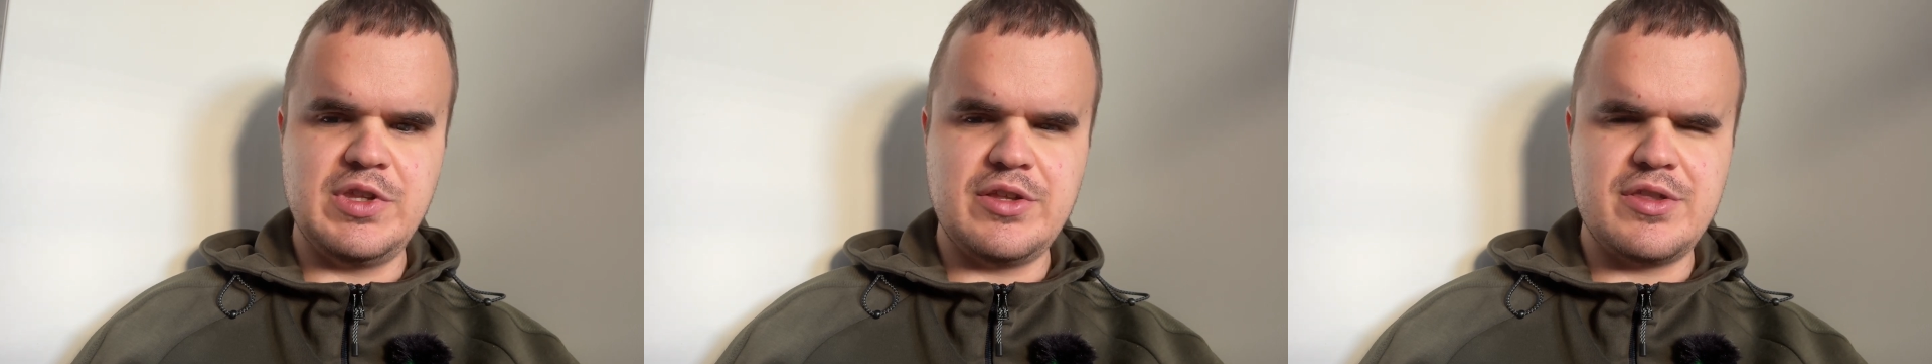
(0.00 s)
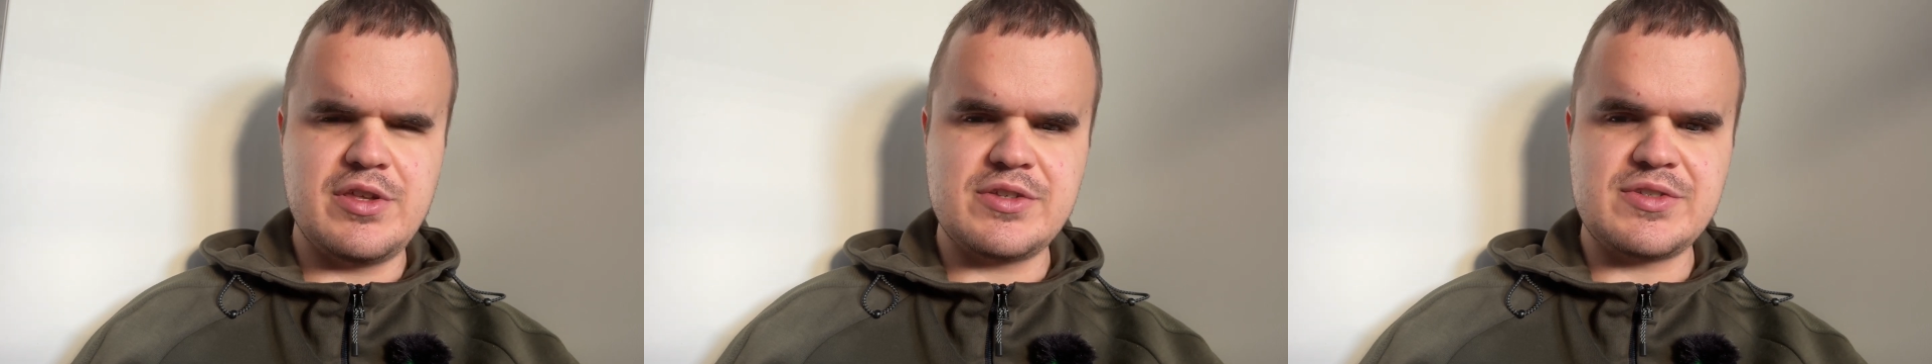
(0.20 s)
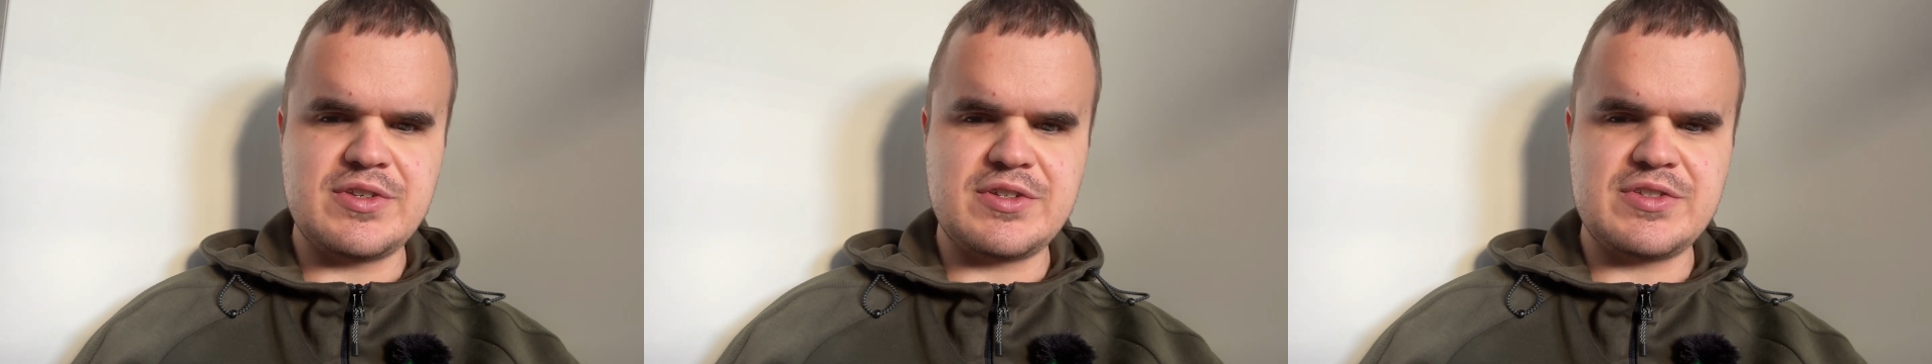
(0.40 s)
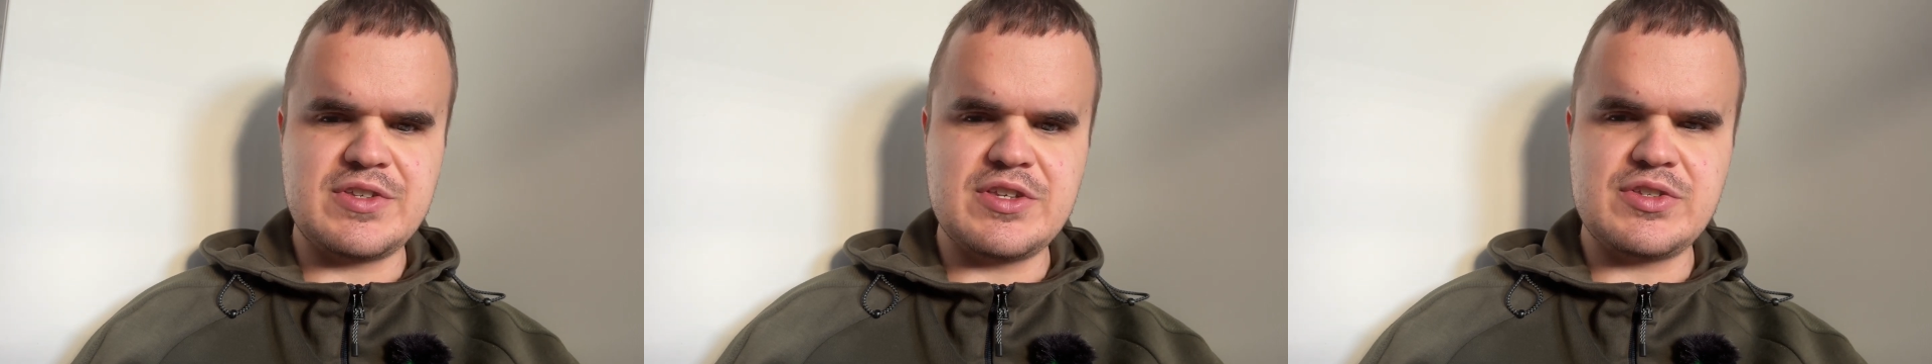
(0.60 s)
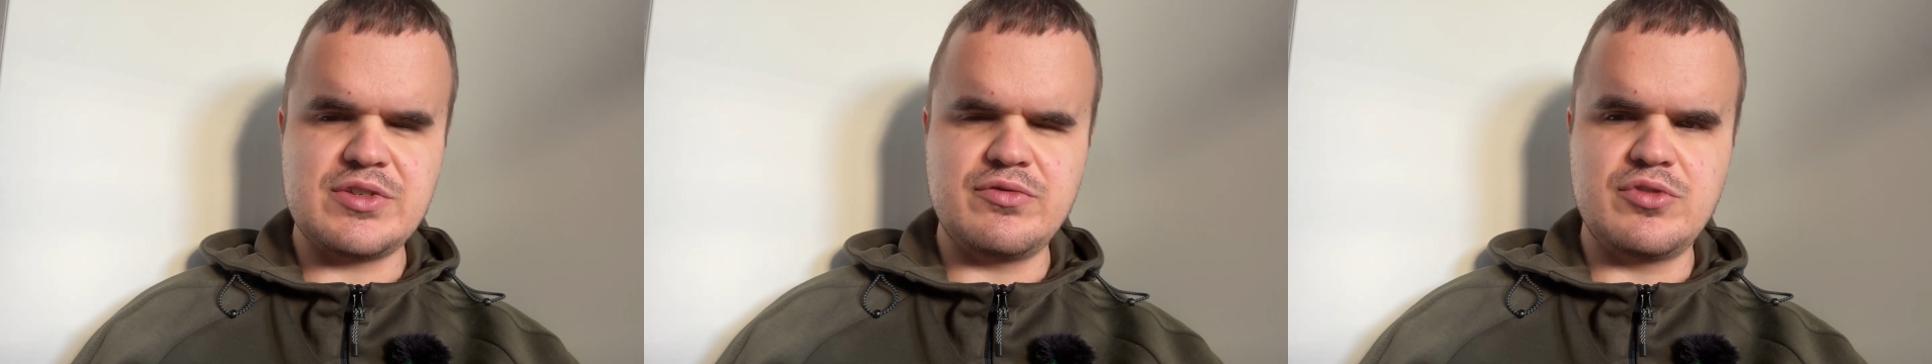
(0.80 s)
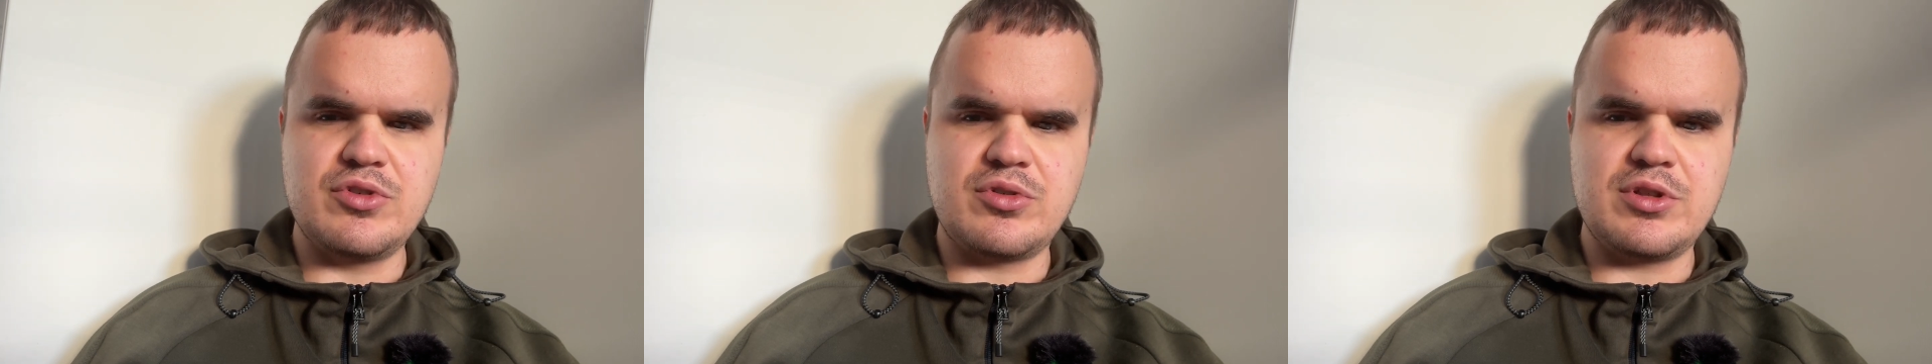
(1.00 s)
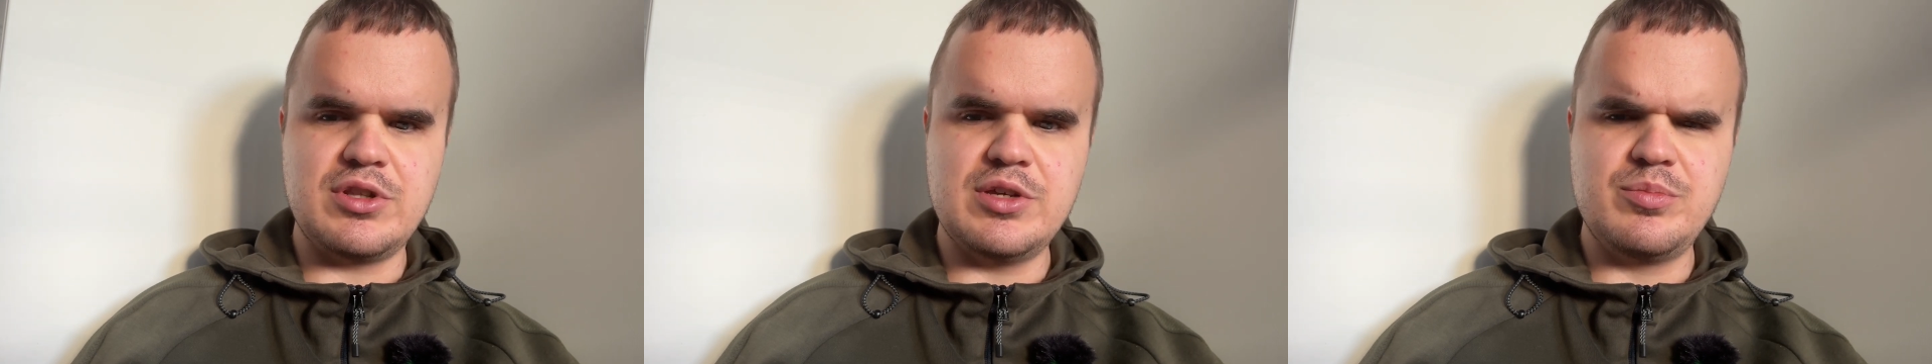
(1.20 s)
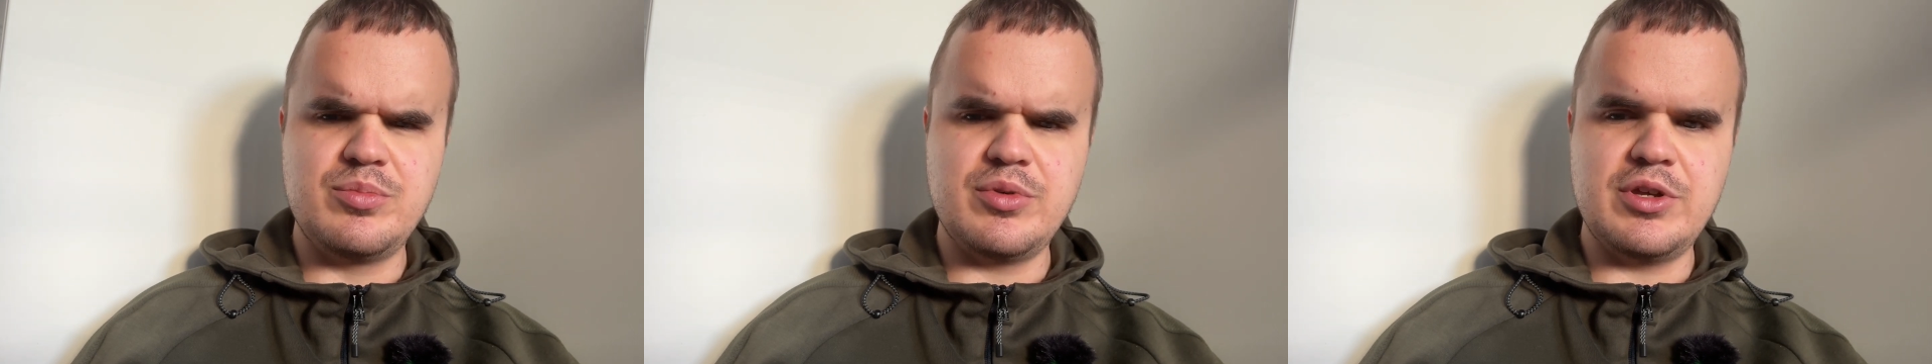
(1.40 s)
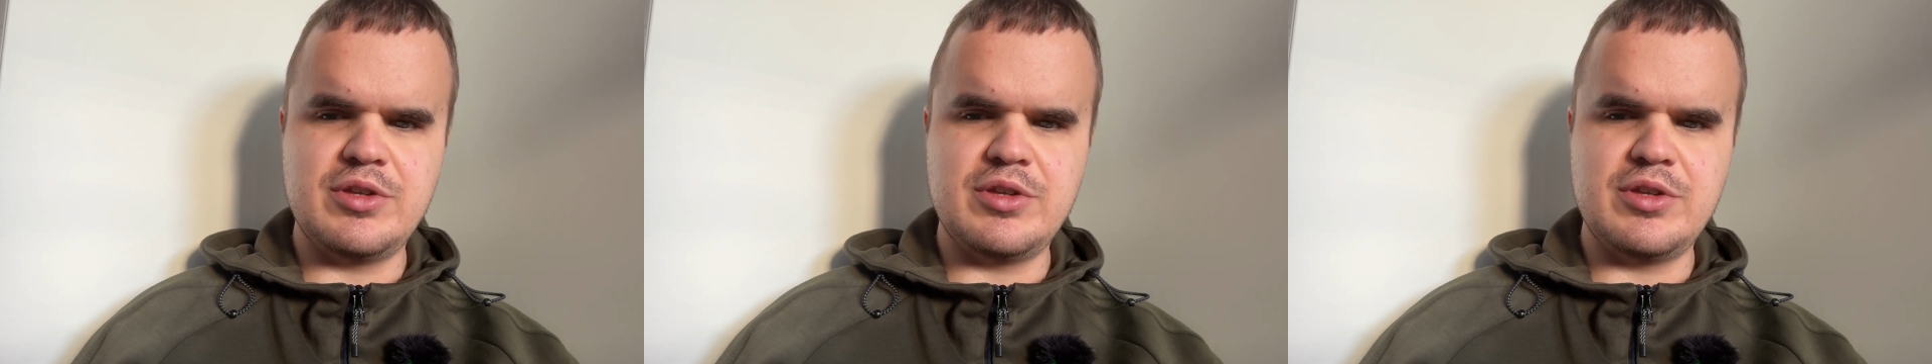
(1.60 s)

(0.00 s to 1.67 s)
the success of your clip